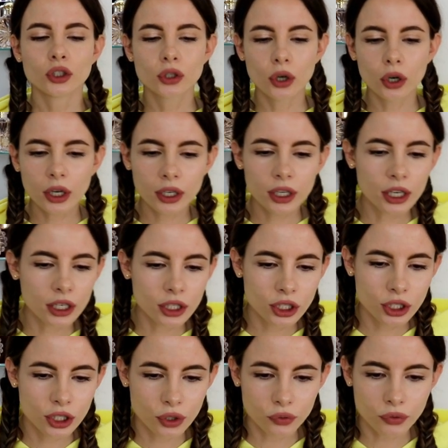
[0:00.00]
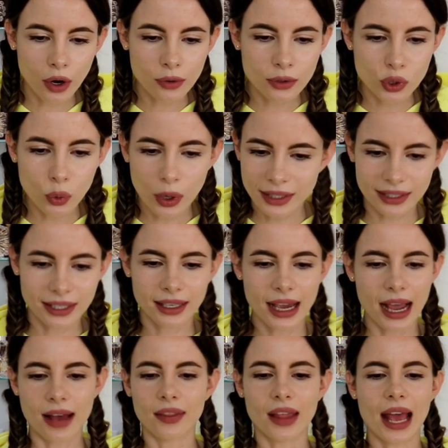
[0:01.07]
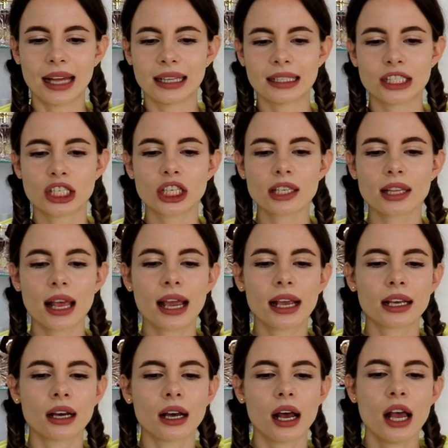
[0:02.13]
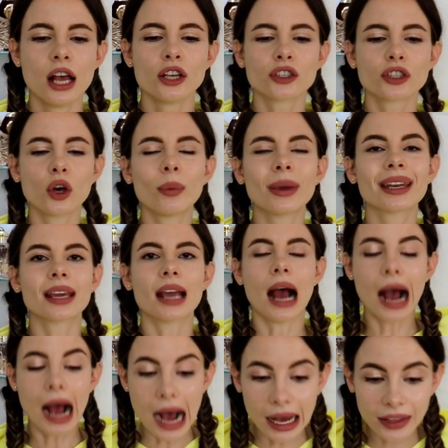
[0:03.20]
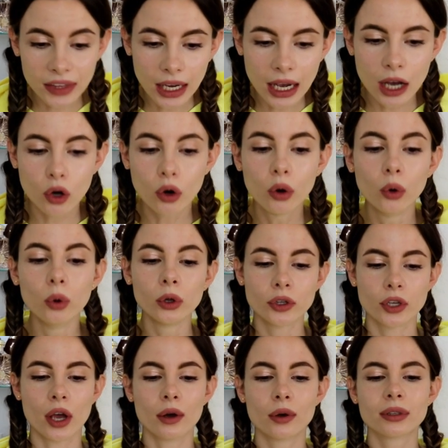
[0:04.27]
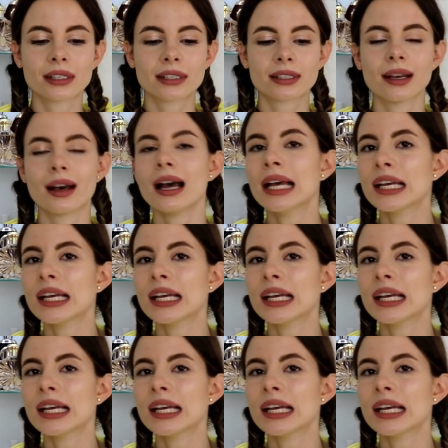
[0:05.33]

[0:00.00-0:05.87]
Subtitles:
Turkish Rose once again, and just like so many other cool notes,